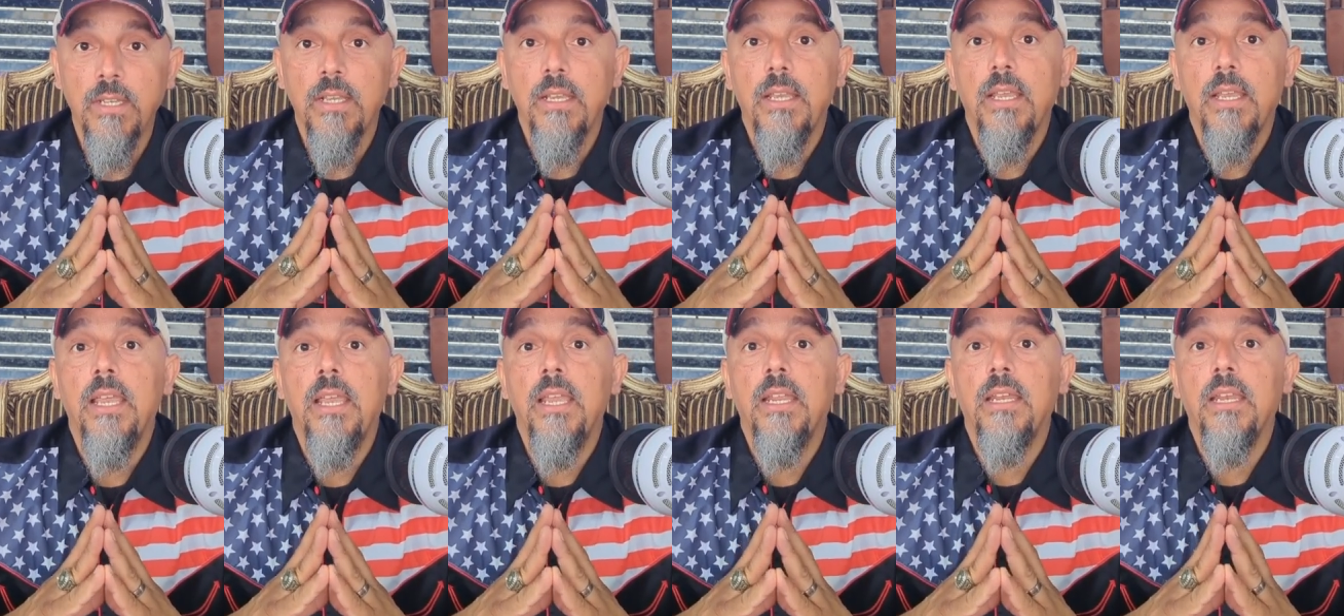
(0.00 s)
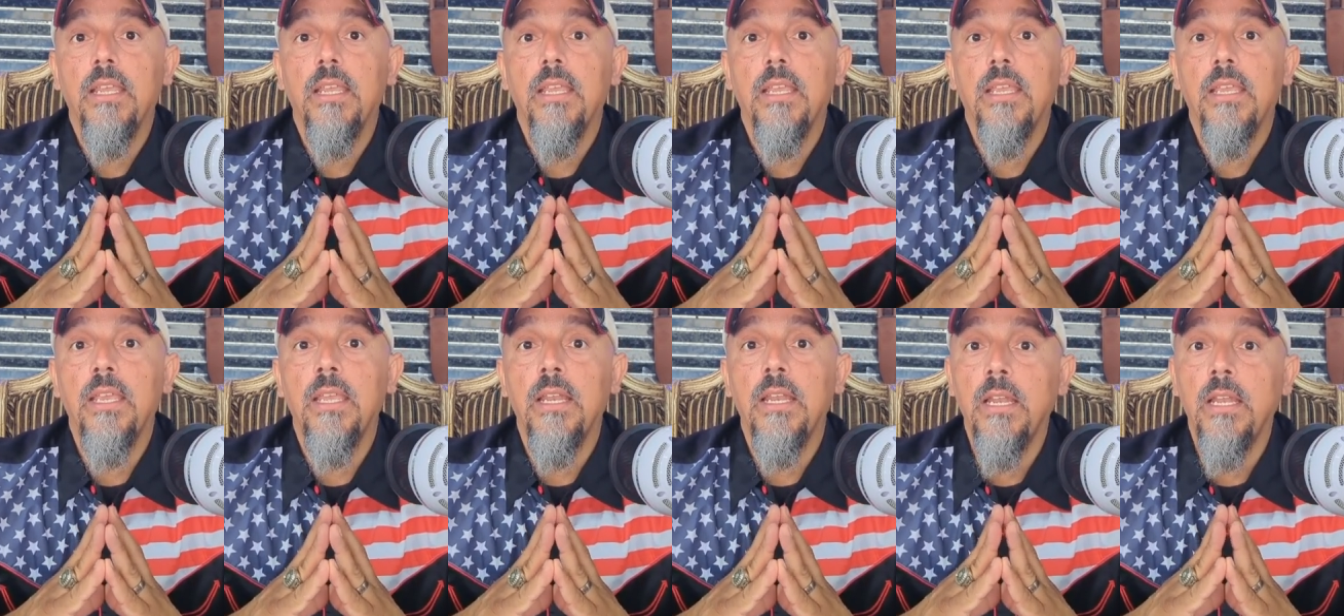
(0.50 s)
And
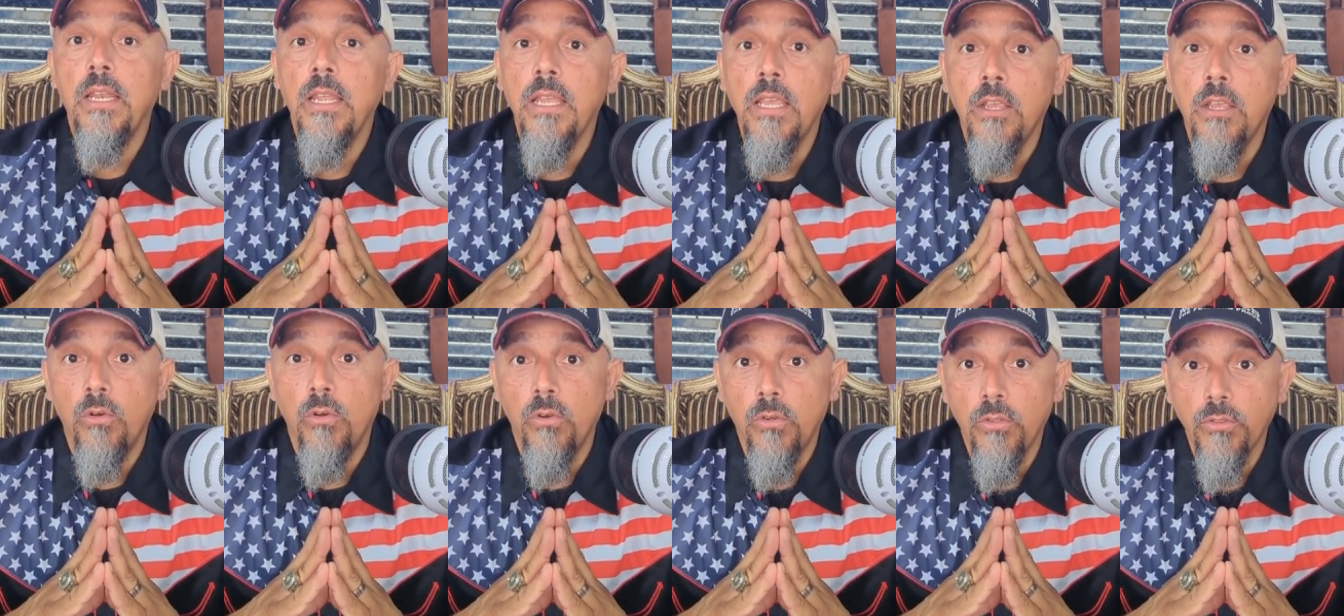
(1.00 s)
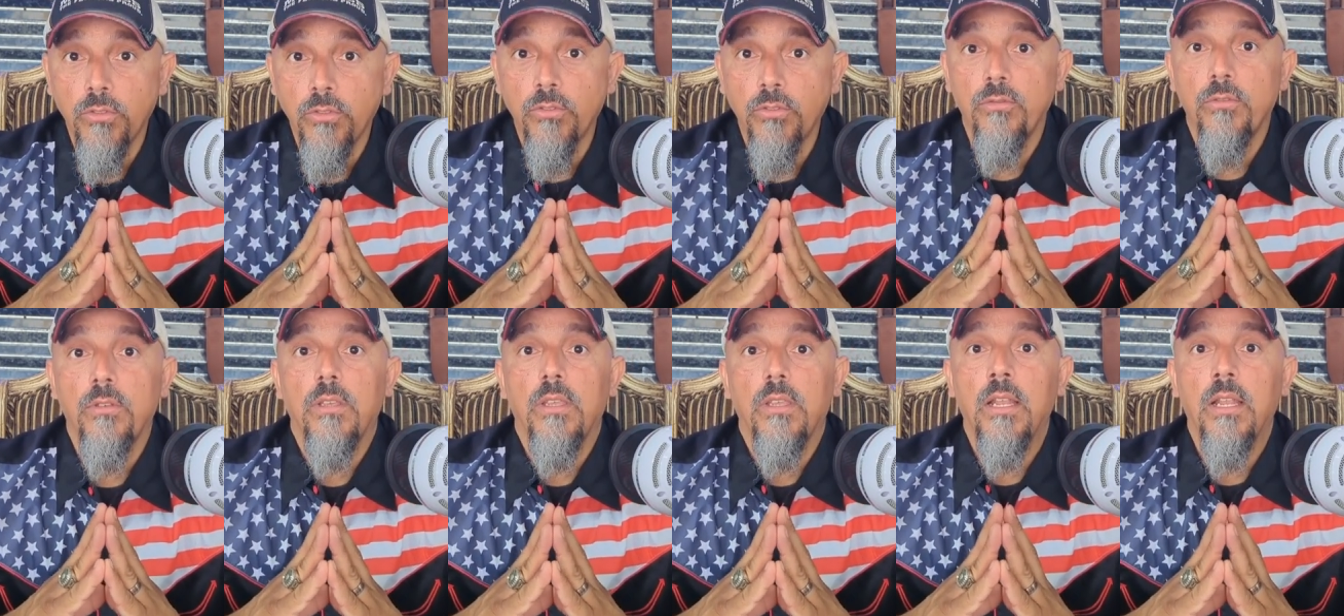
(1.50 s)
illegal
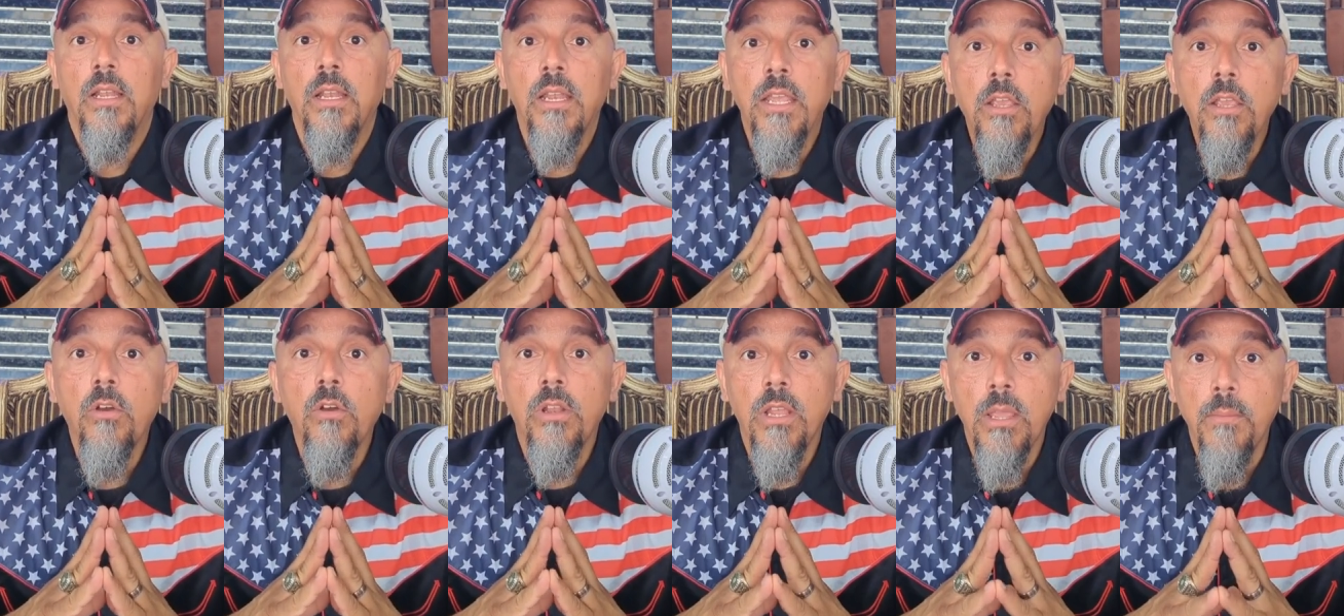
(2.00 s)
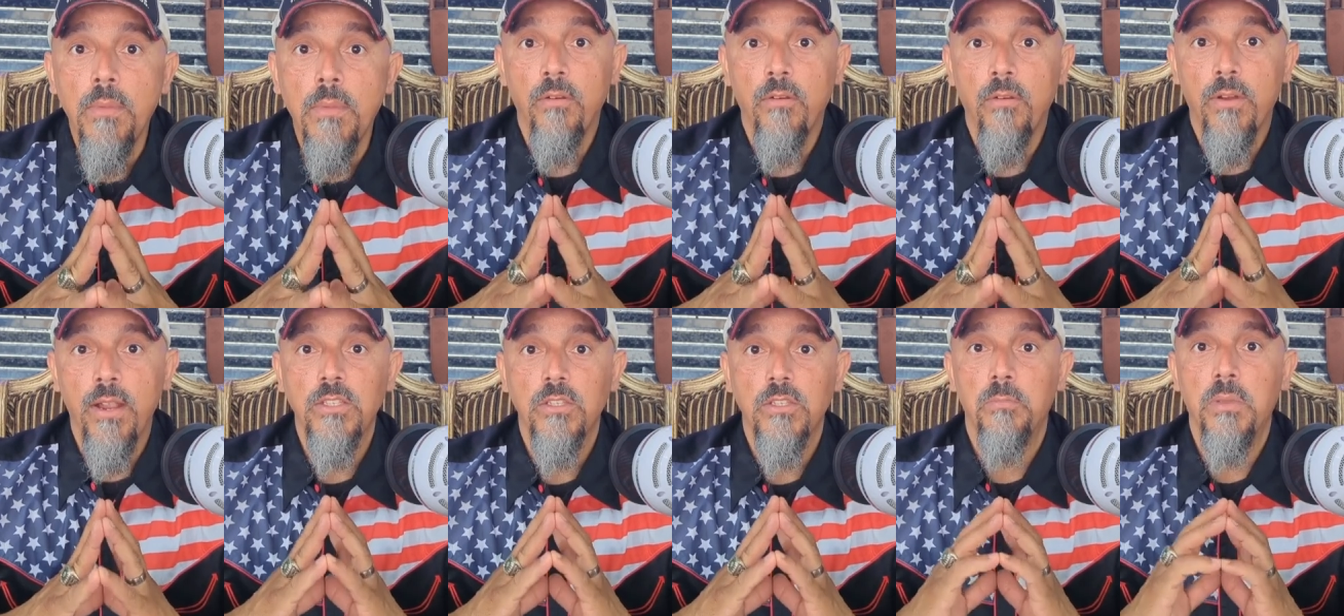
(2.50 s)

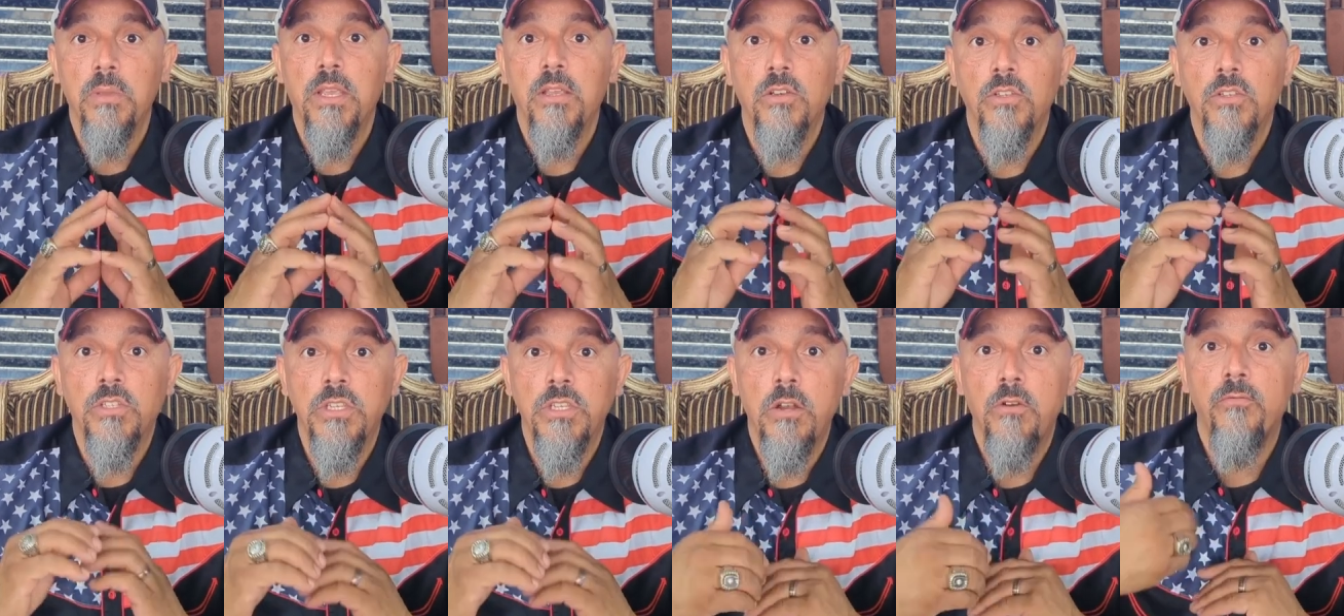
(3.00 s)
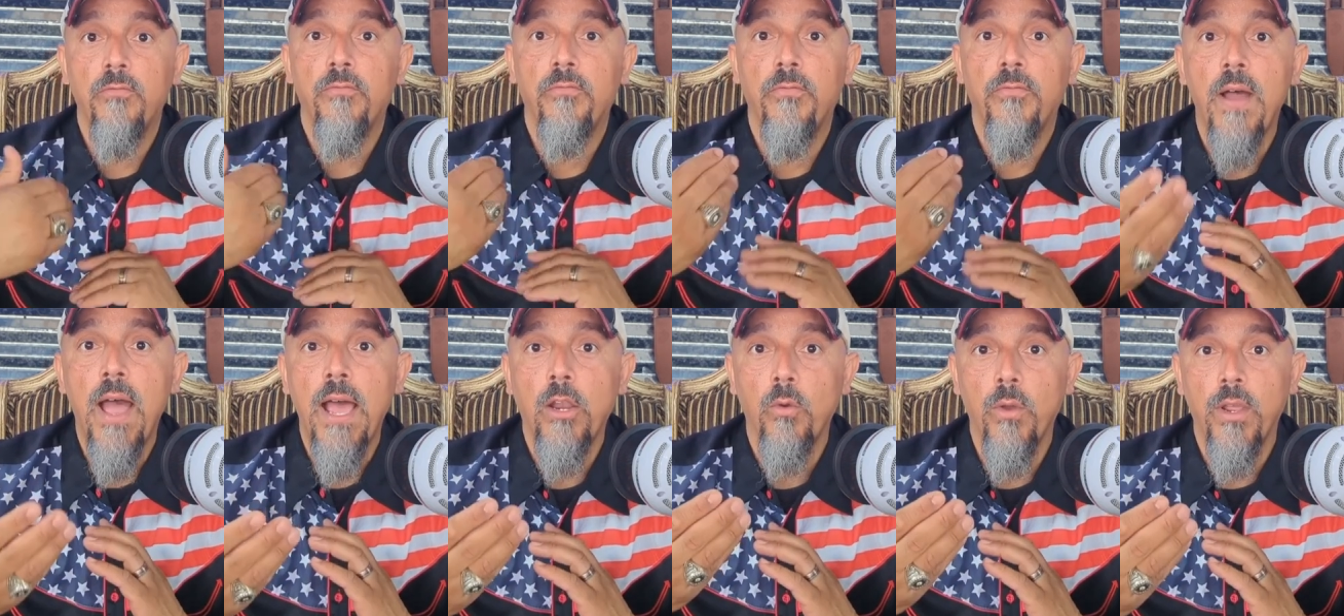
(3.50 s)
immigrants, because they don't
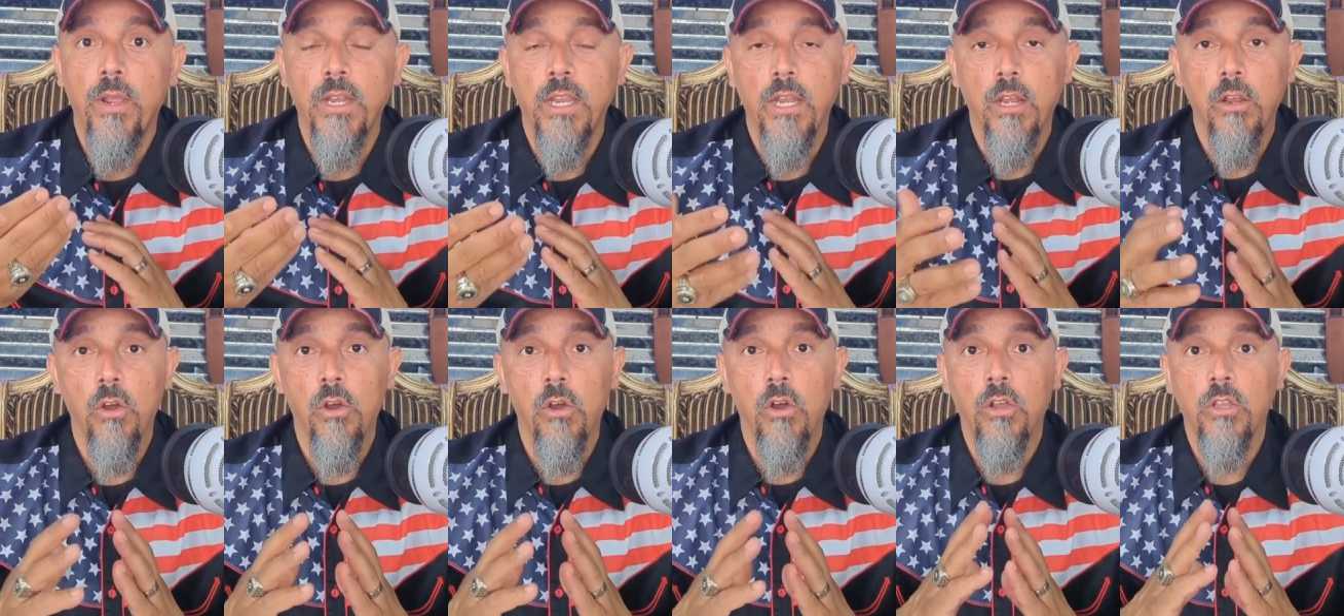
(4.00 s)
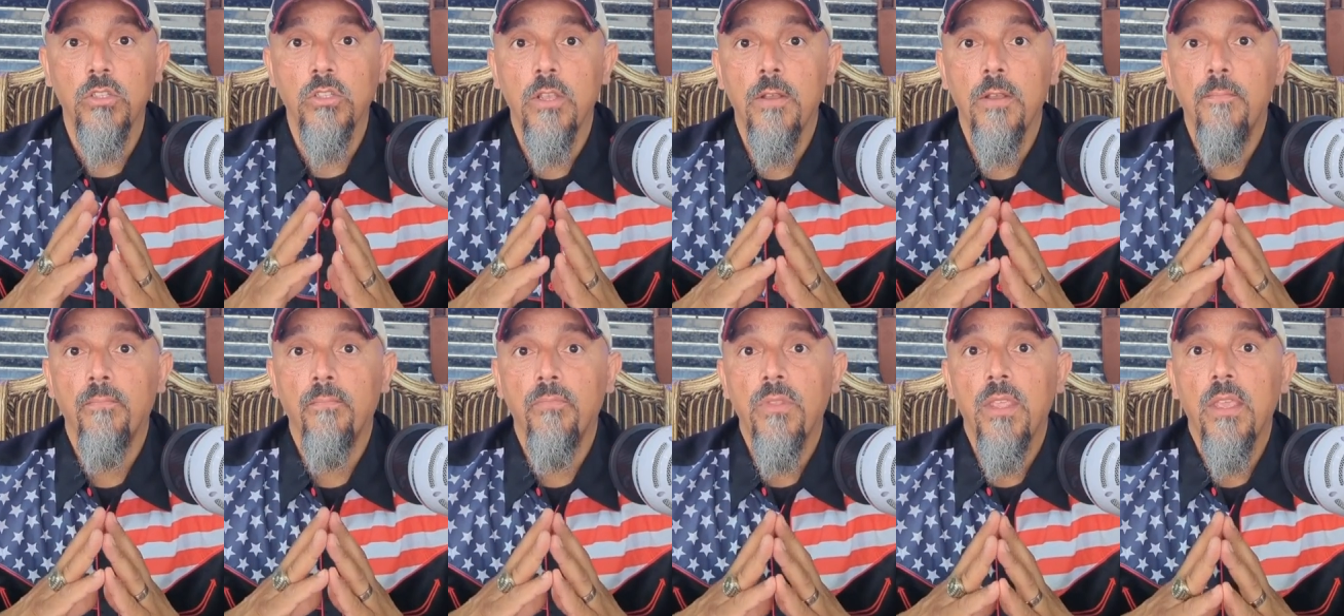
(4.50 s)
follow any laws,
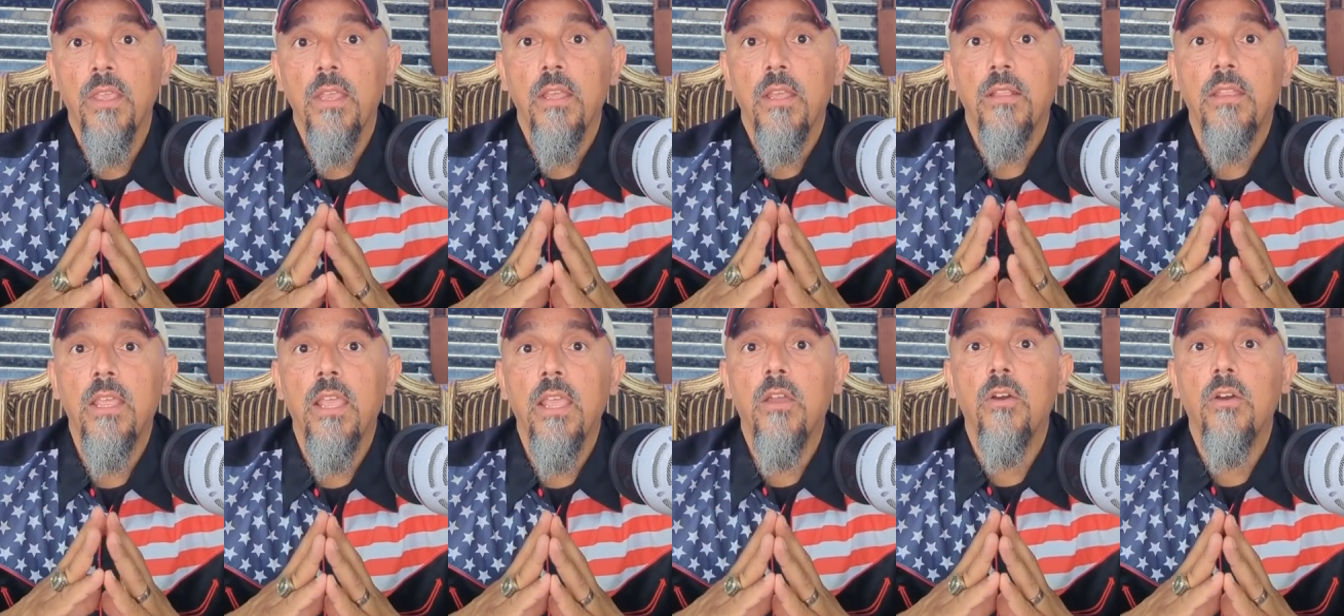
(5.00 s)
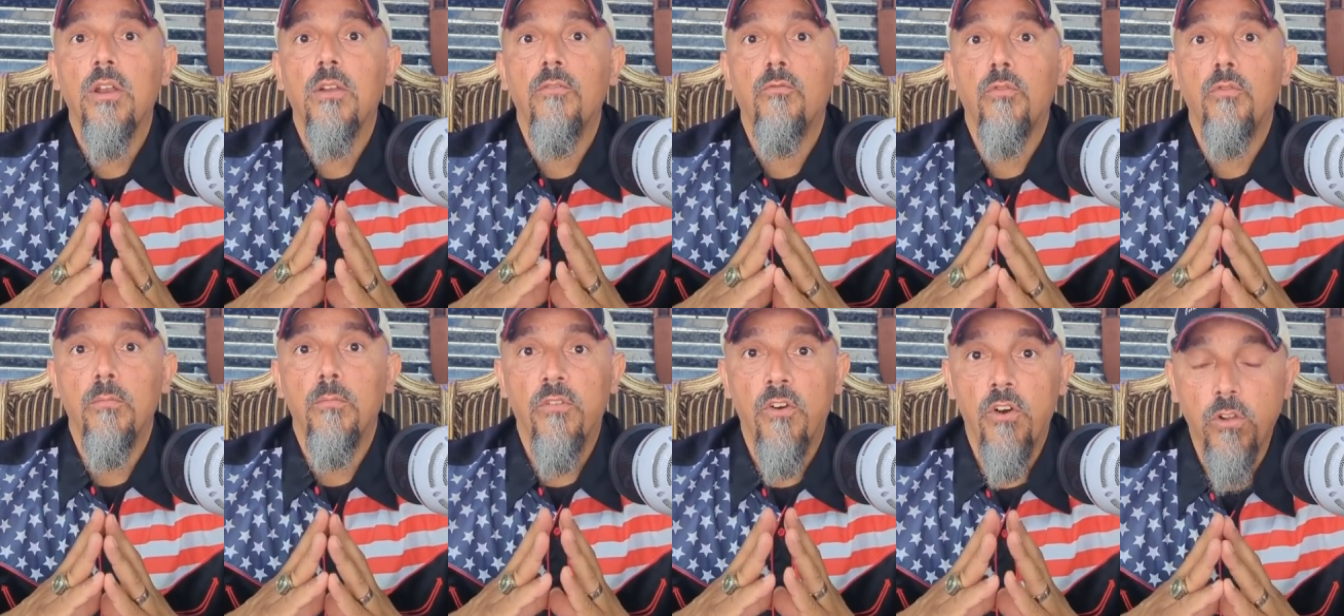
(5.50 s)
they're going to
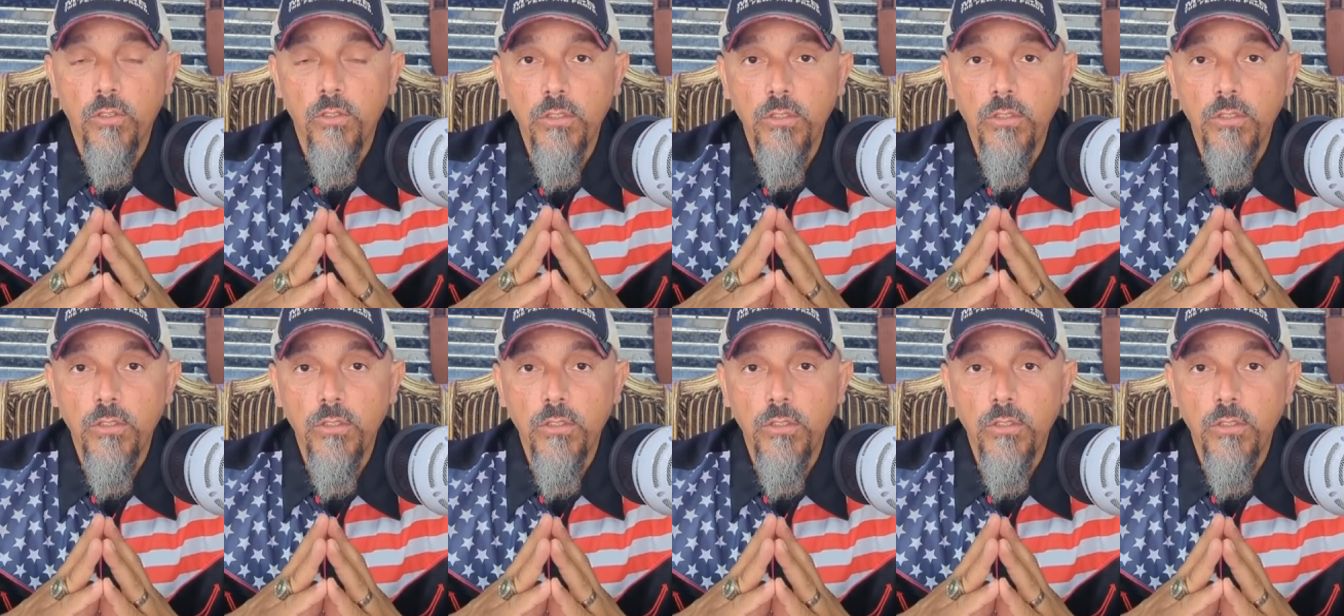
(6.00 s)
revolt.